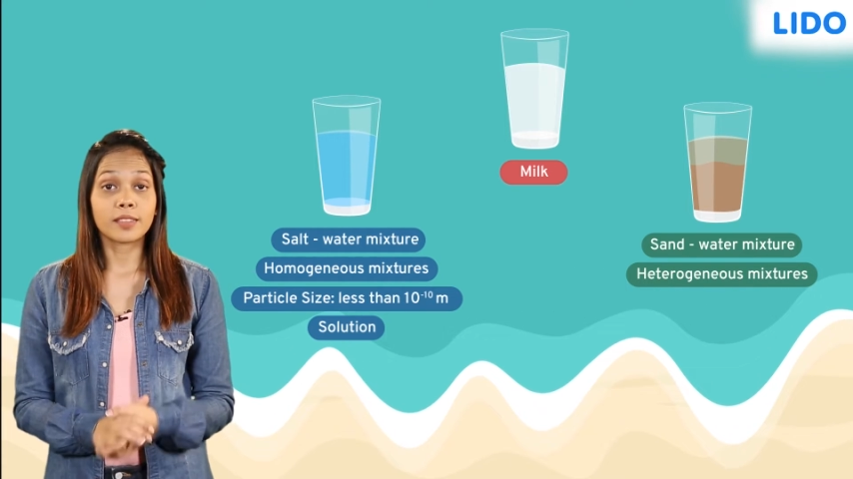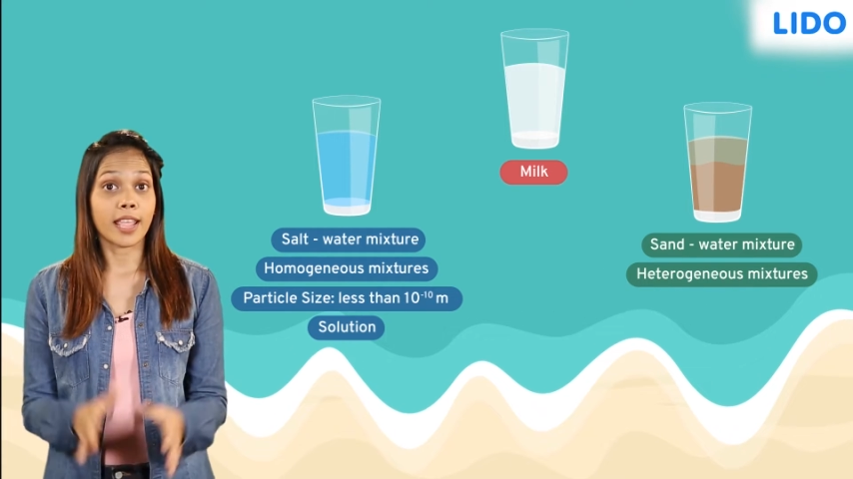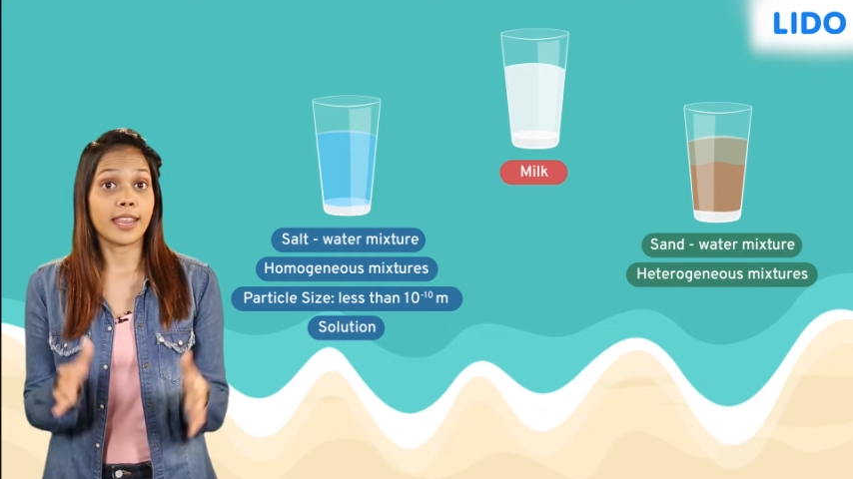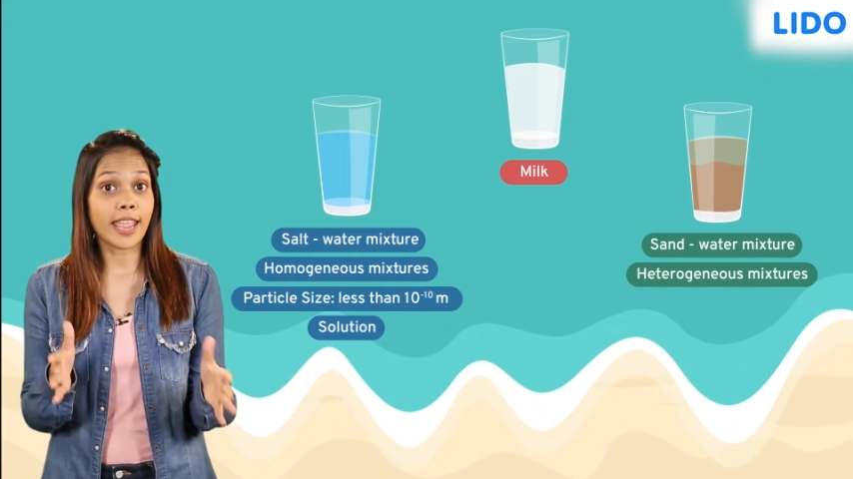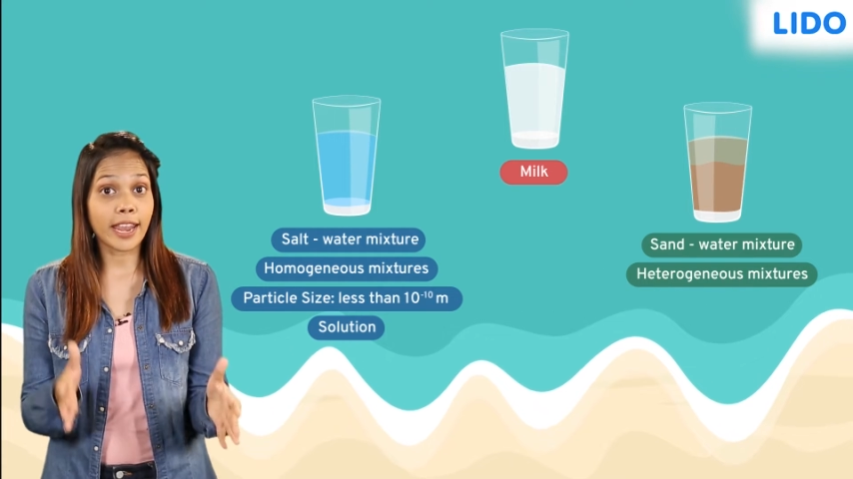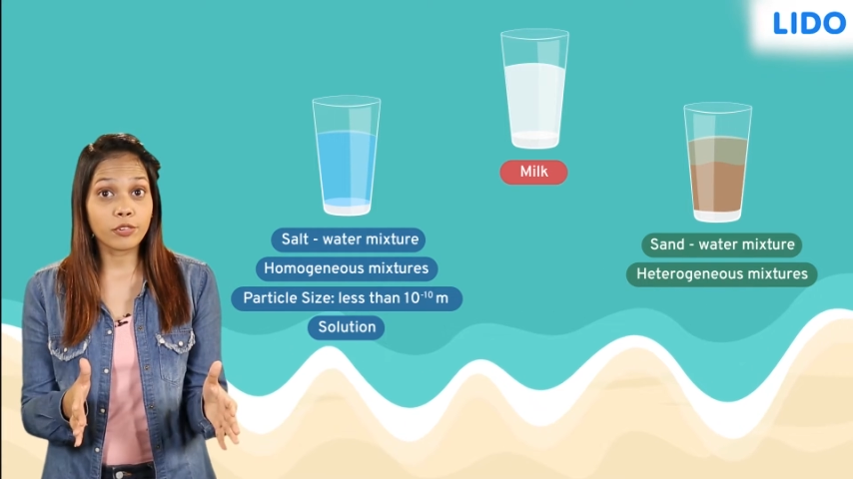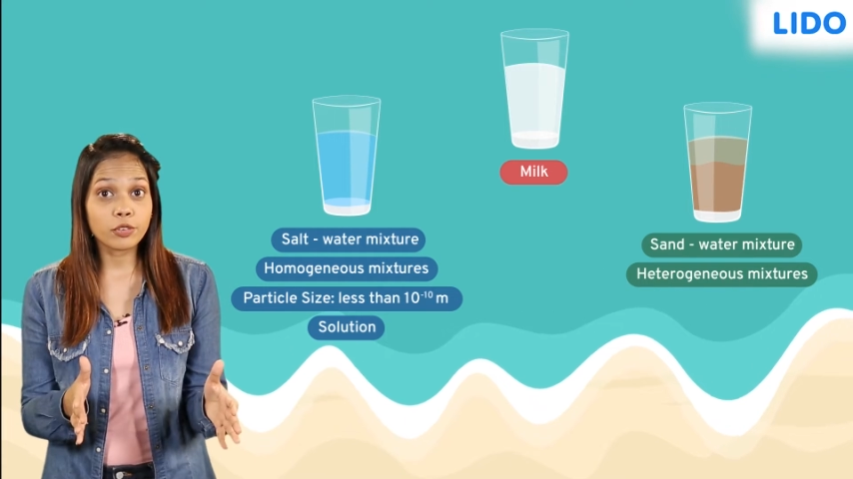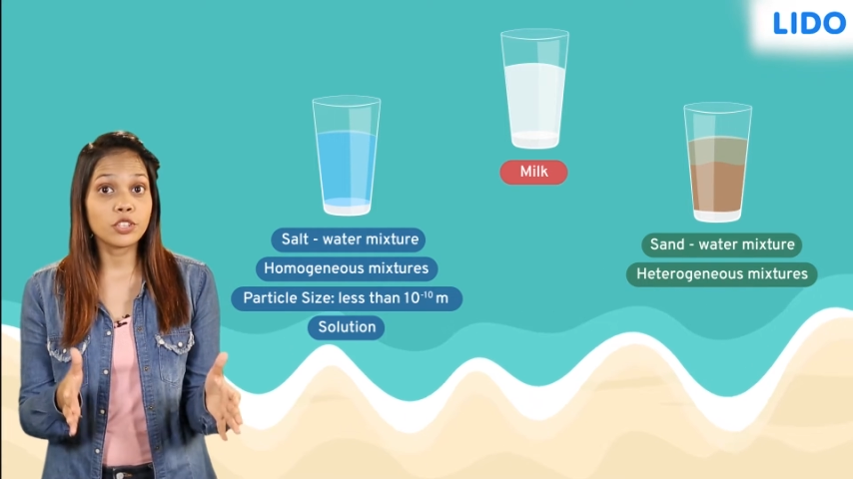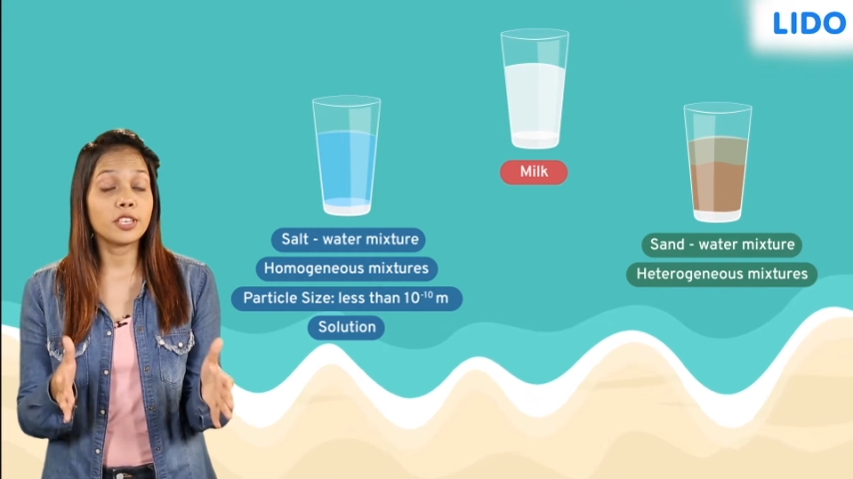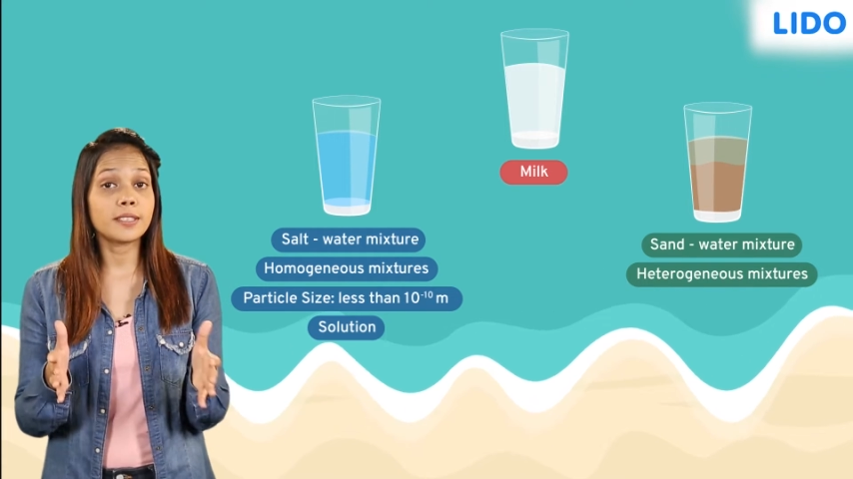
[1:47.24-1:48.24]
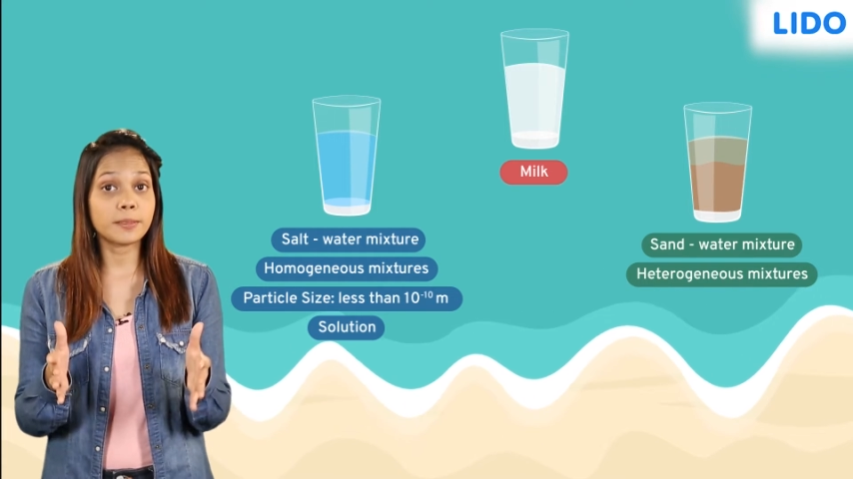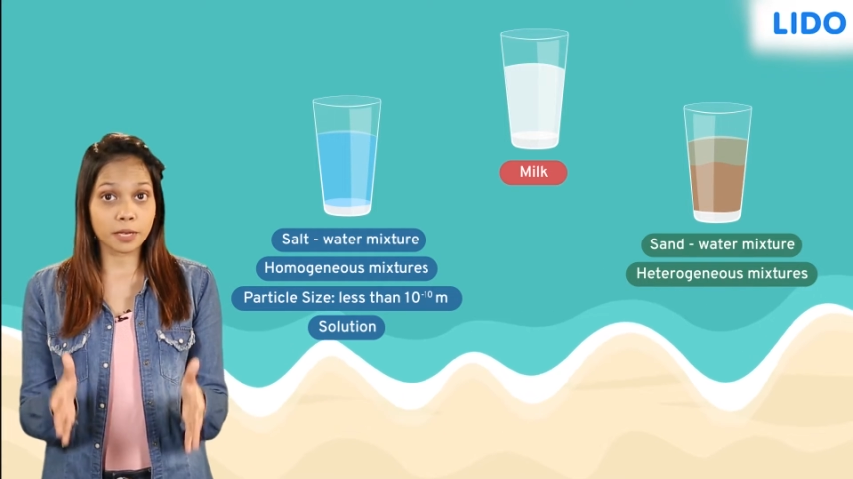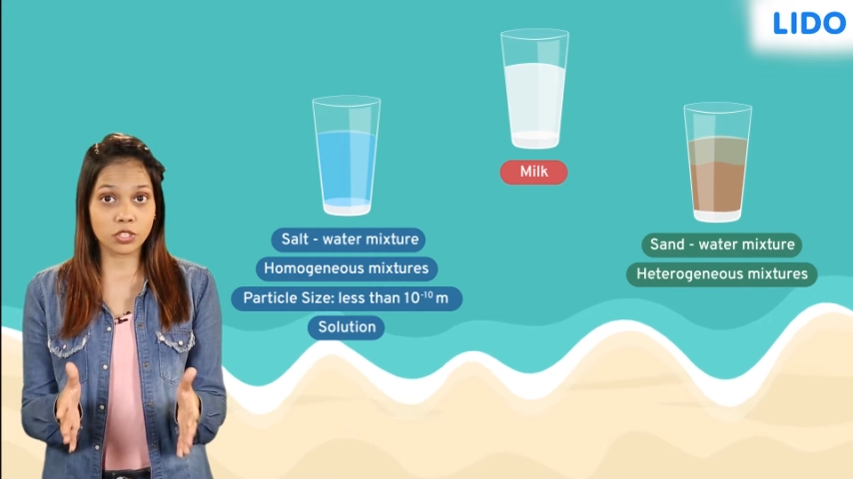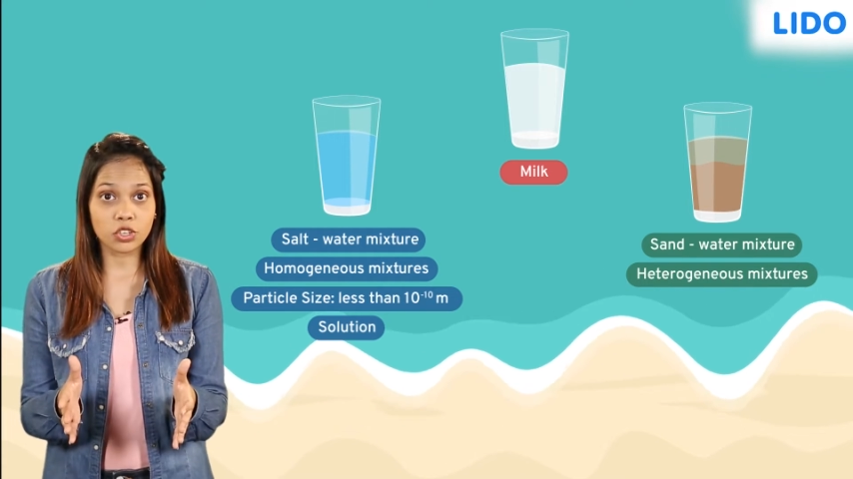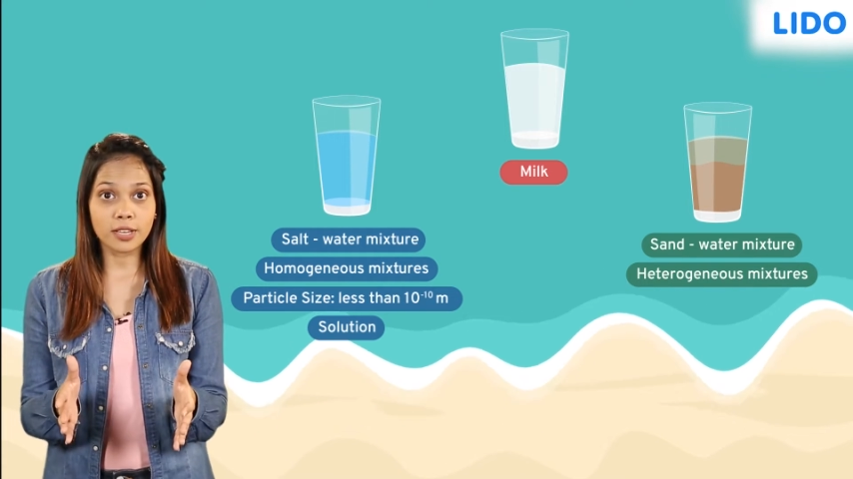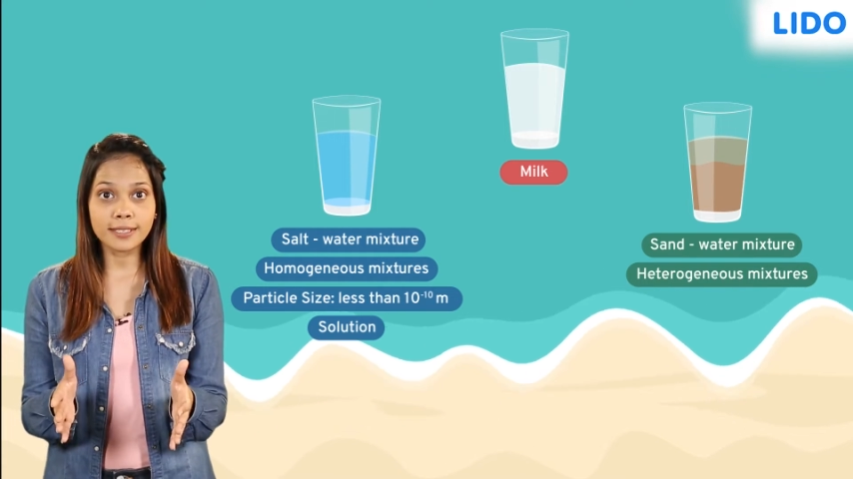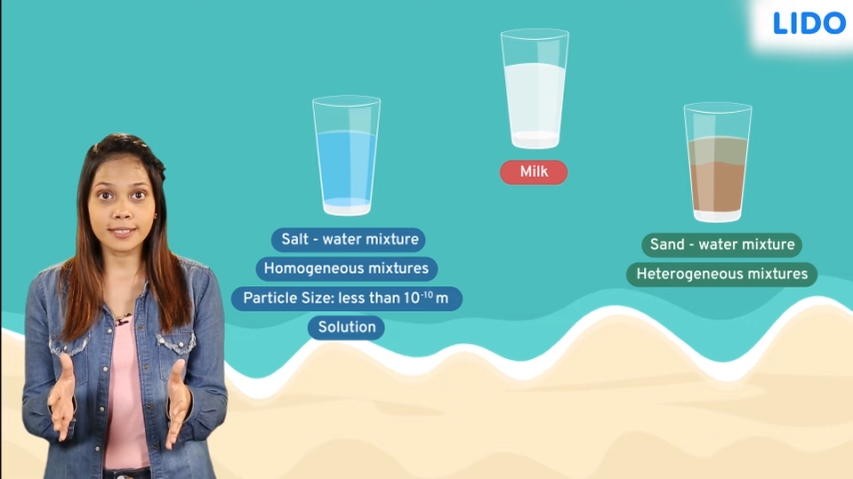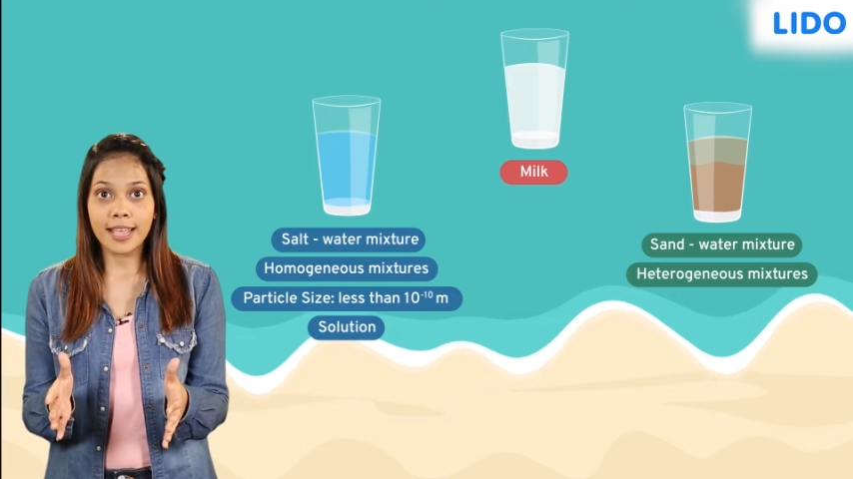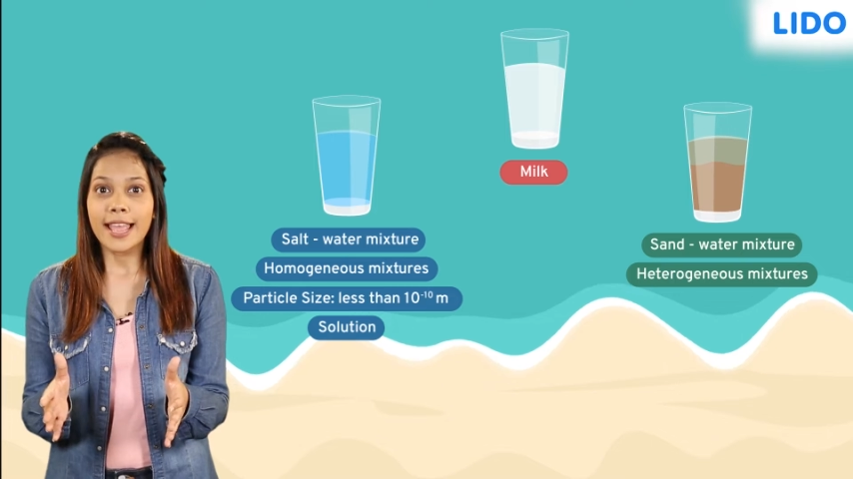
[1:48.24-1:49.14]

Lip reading: In heterogeneous mixtures,